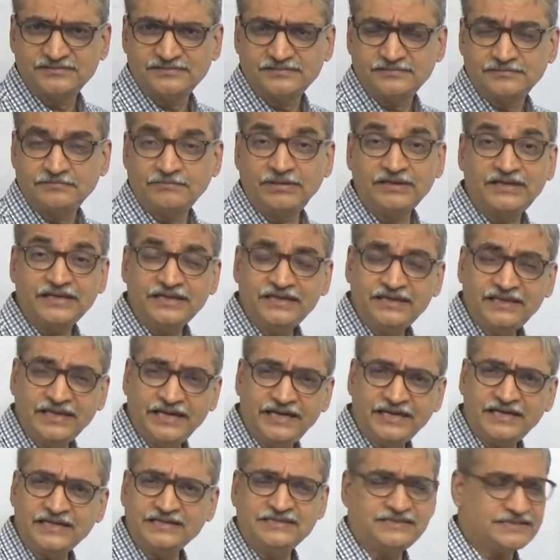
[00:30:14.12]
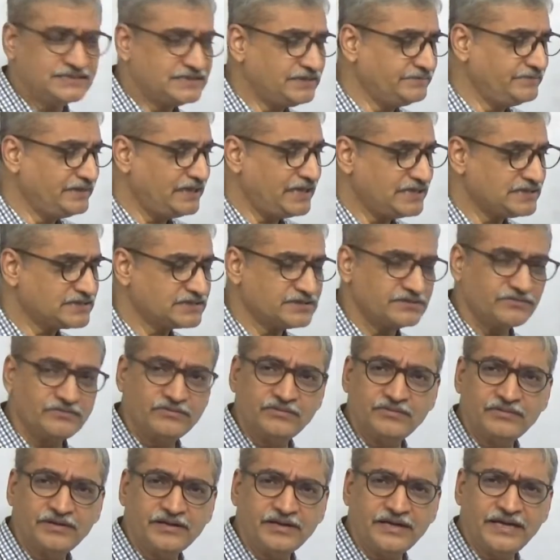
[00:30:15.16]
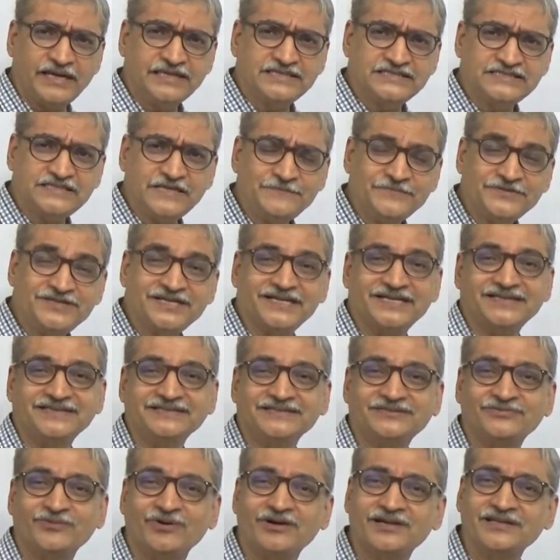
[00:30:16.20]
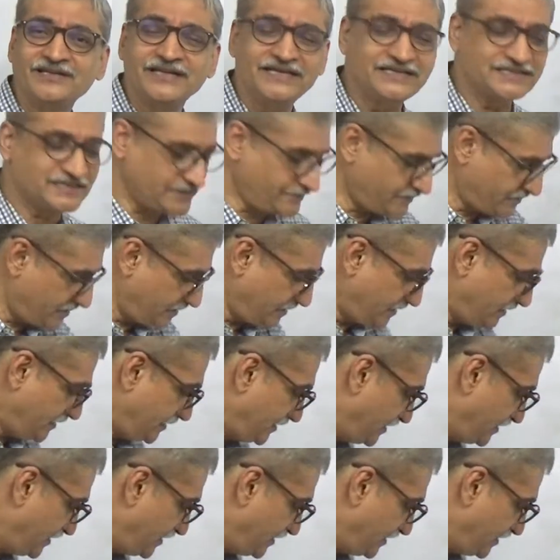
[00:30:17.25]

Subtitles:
But in the entrance exam they will ask exceptions. What is the exception?